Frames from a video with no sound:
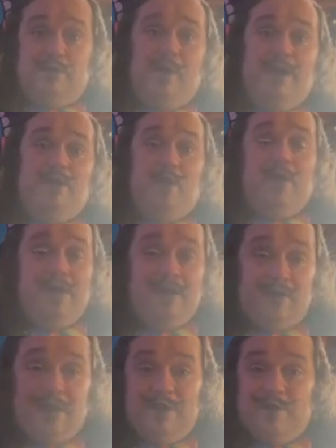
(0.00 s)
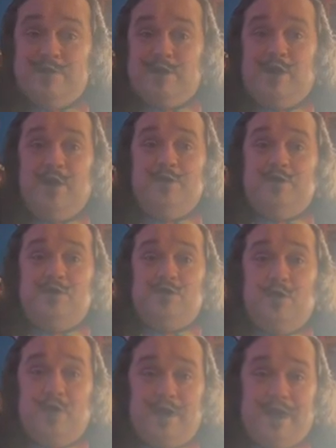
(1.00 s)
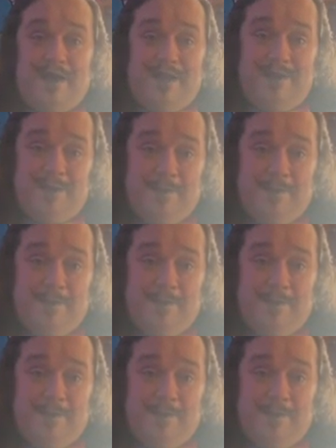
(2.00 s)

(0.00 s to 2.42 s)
my 20th year as a ghost tour guide.